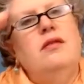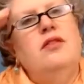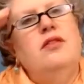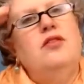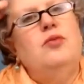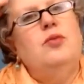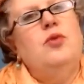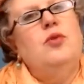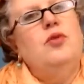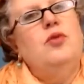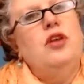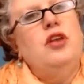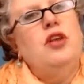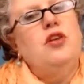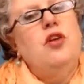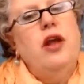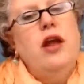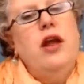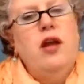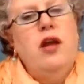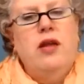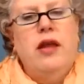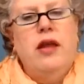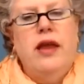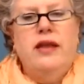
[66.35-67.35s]
Smoothing your
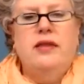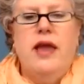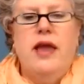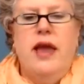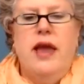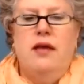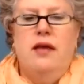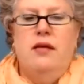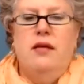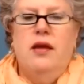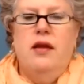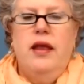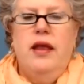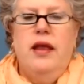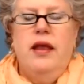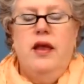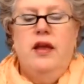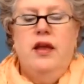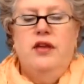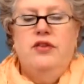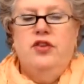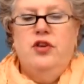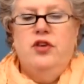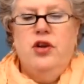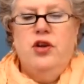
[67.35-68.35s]
hair like that.
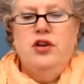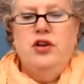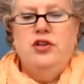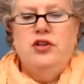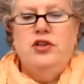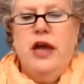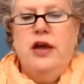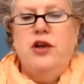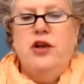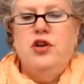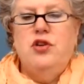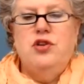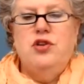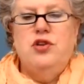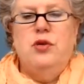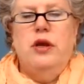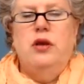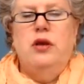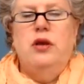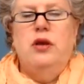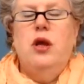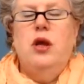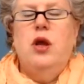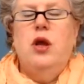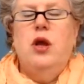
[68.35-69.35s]
So here's how you do
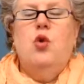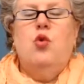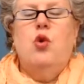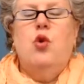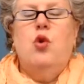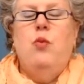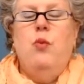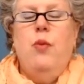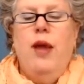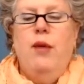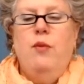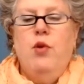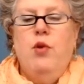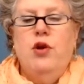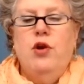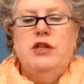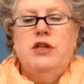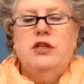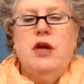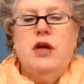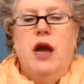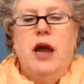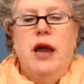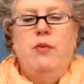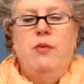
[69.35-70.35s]
it. Remember a
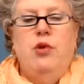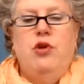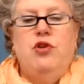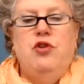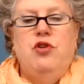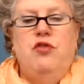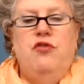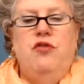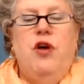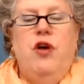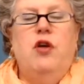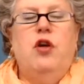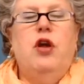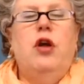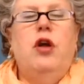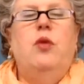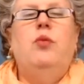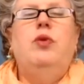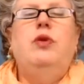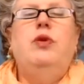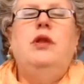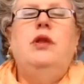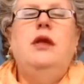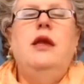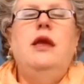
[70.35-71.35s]
time when you felt
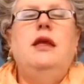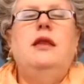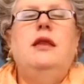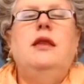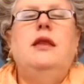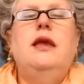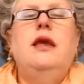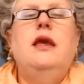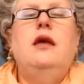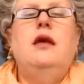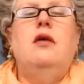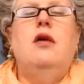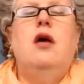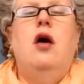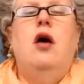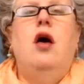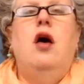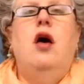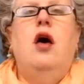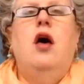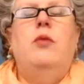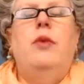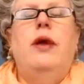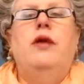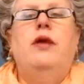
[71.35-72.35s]
completely
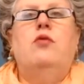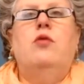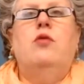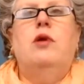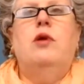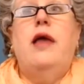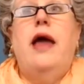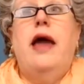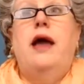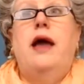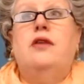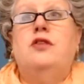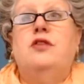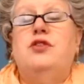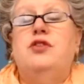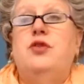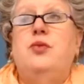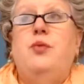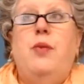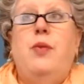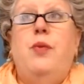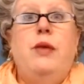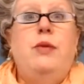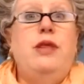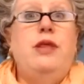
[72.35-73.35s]
calm and relaxed.
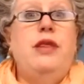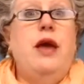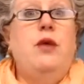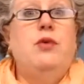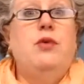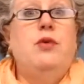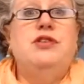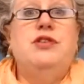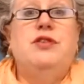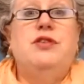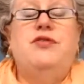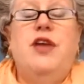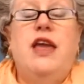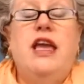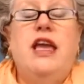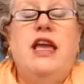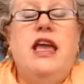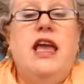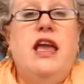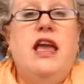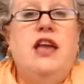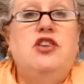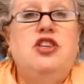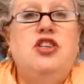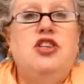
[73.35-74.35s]
Maybe that was a
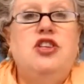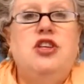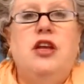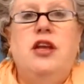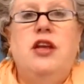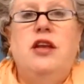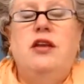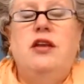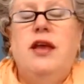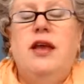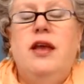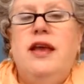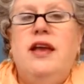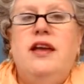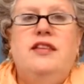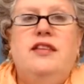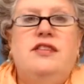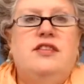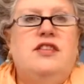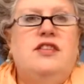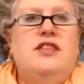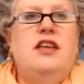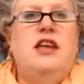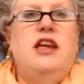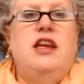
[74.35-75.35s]
vacation,
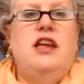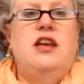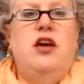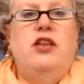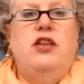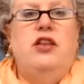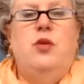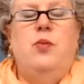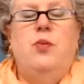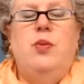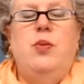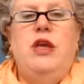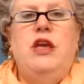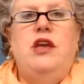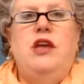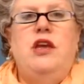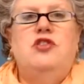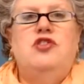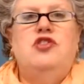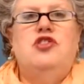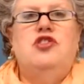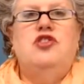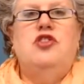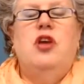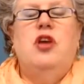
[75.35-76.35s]
sitting on the
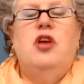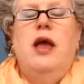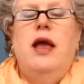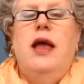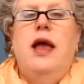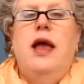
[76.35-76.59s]
beach.